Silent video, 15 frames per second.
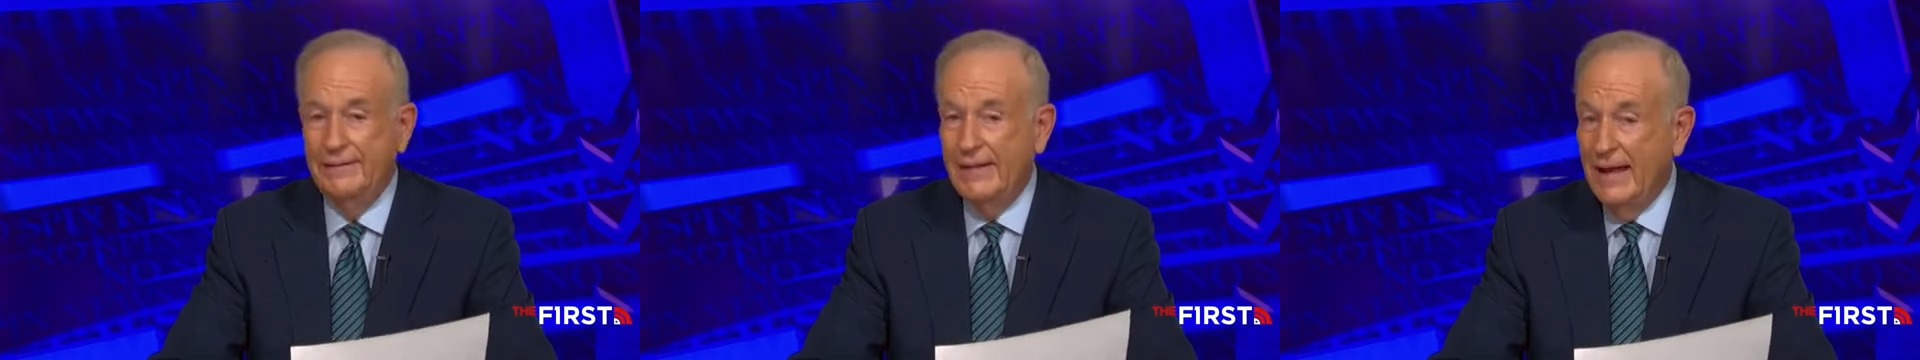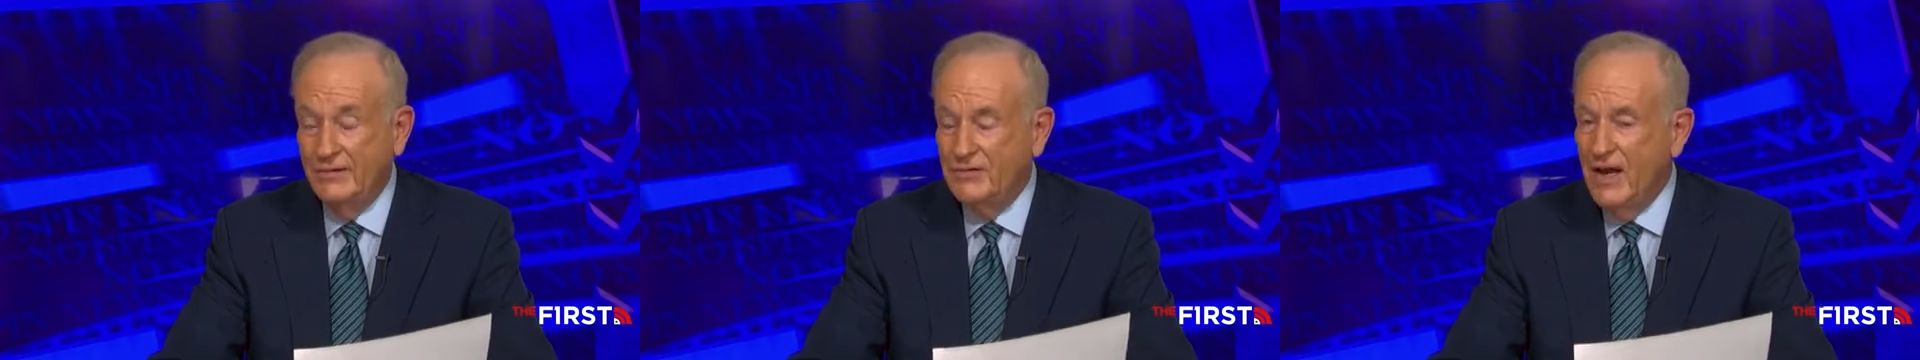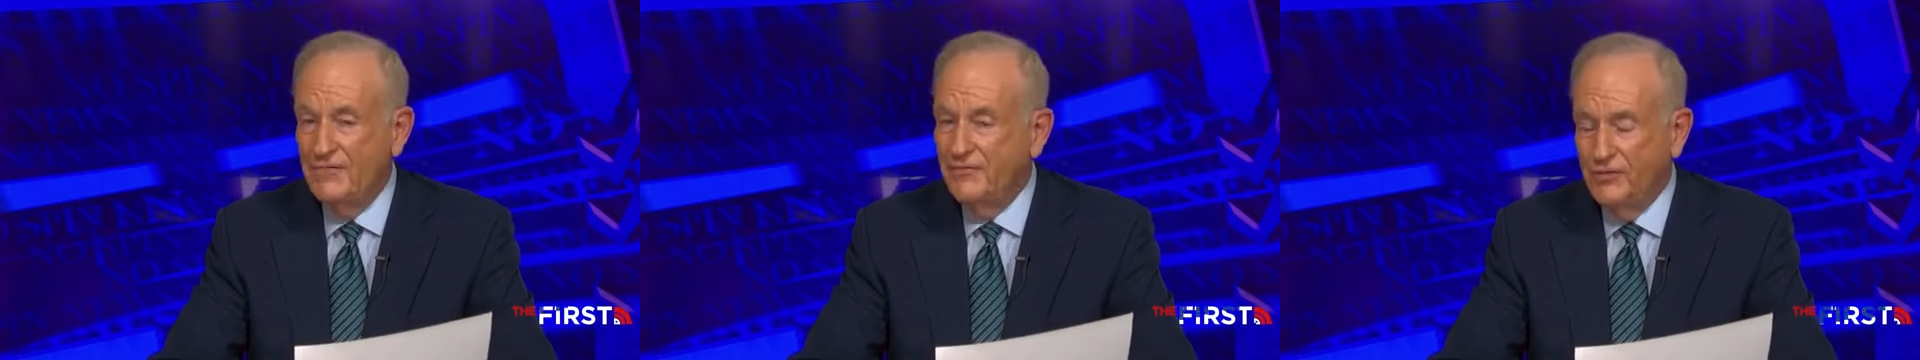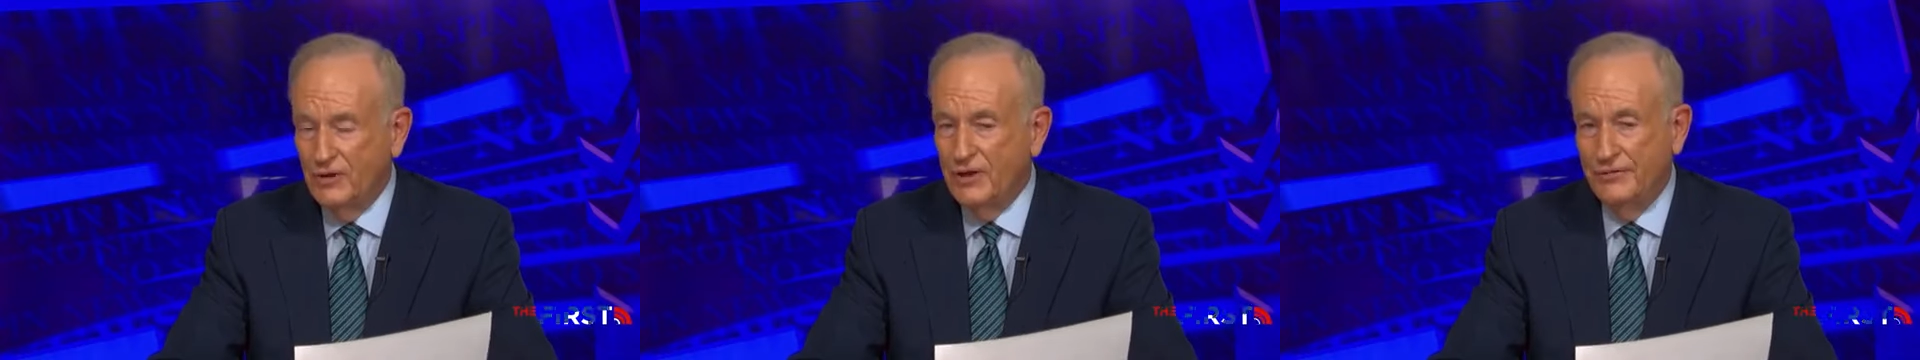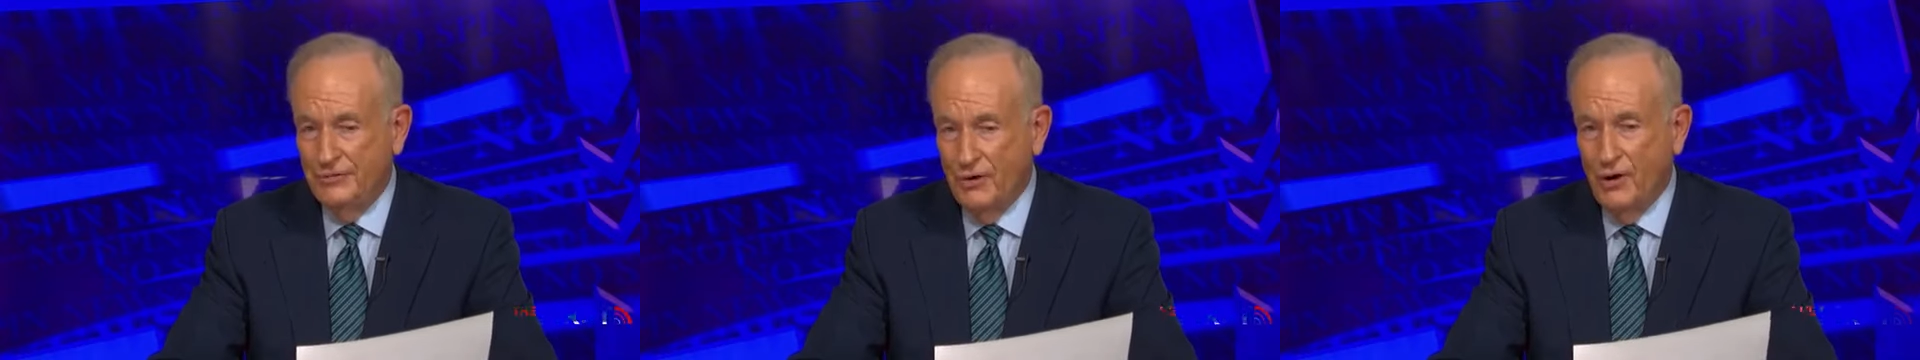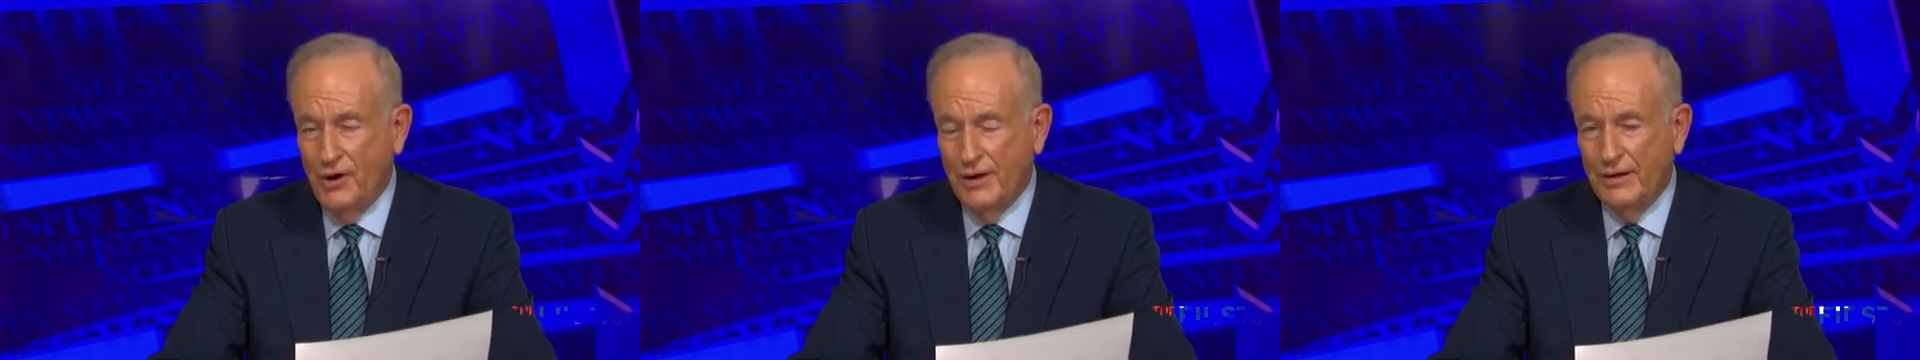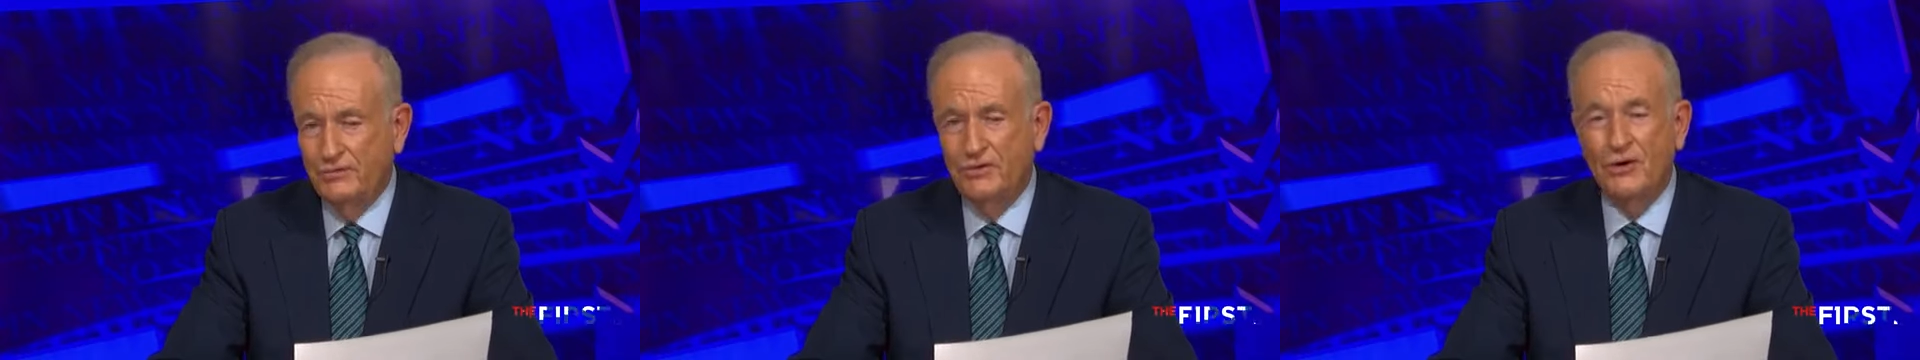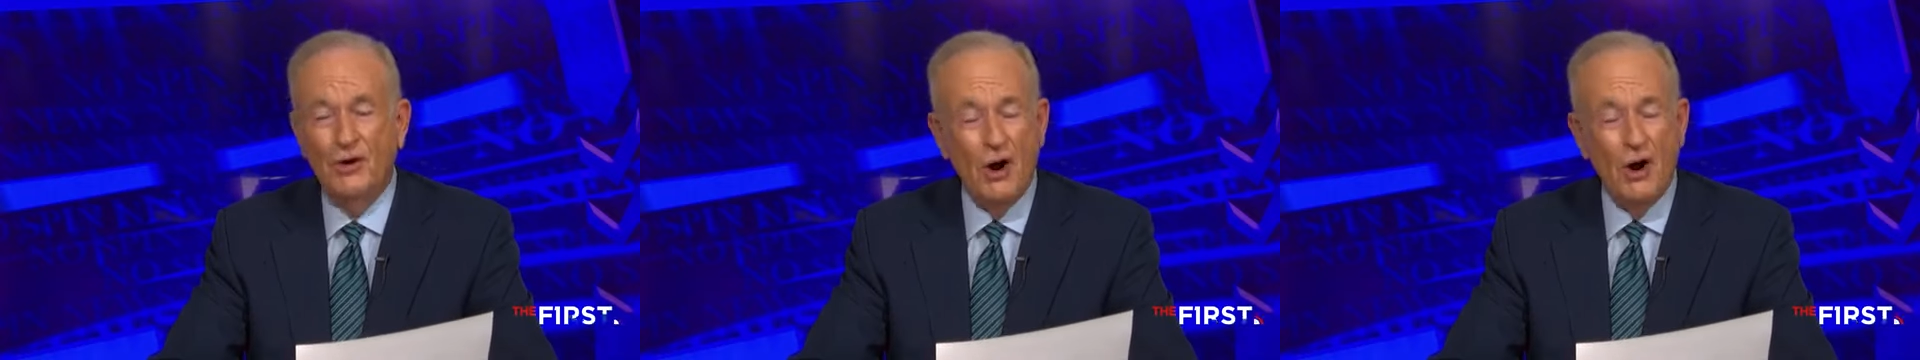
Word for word: That's not full authority, so